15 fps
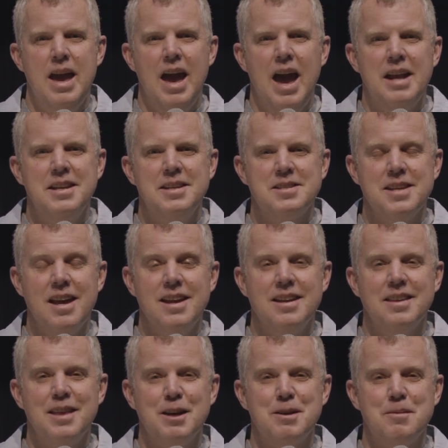And he's
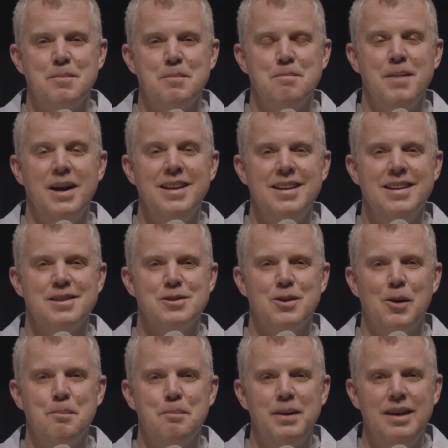saying that money is
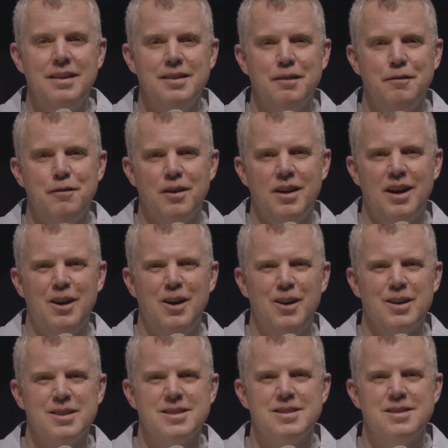competing for our
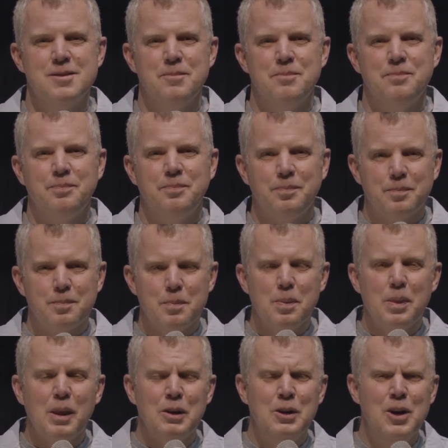hearts.
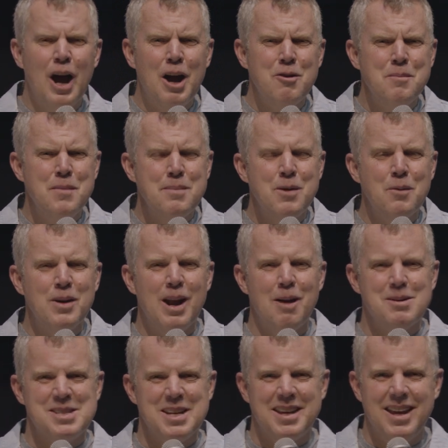You know, I remember when I
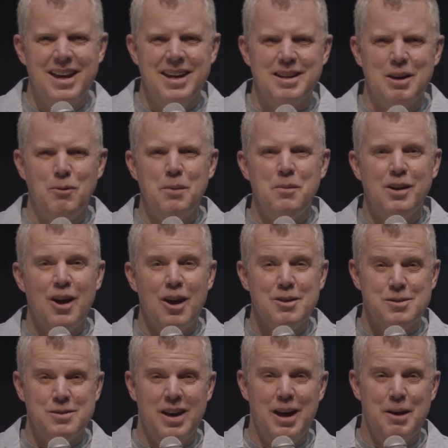was a kid and we would go
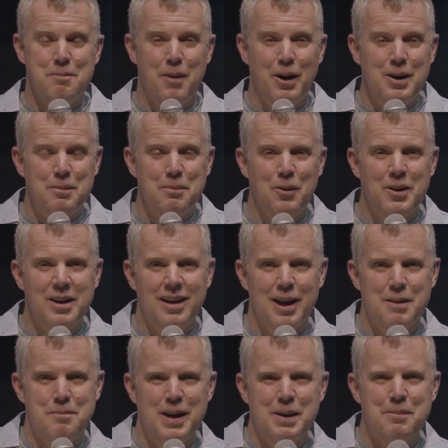bodyboarding
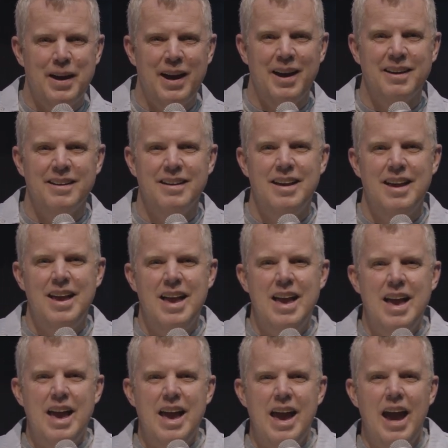at Big Bay.
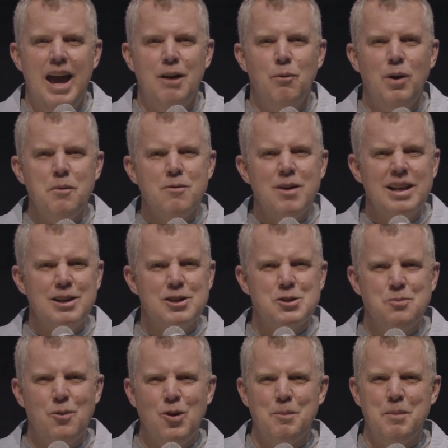And we were really
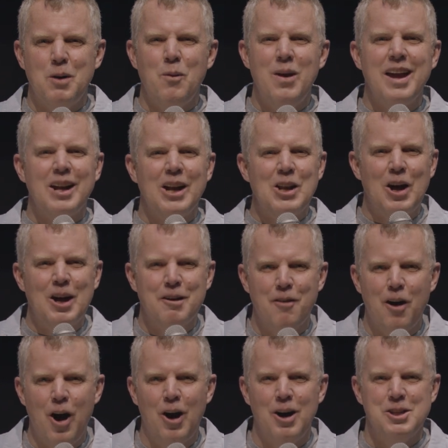small, but we had a lot of
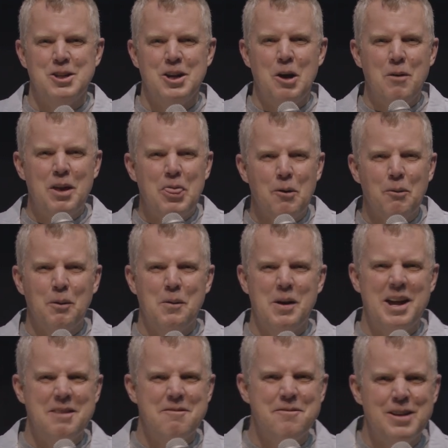heart. You know, we thought we were
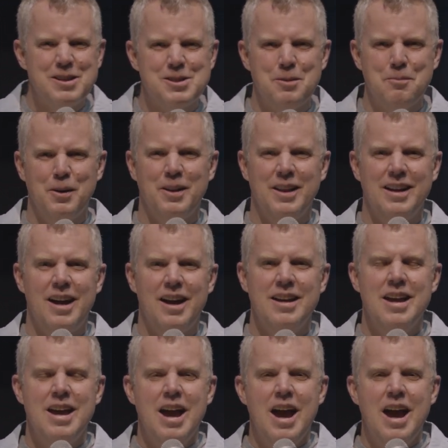invincible. And I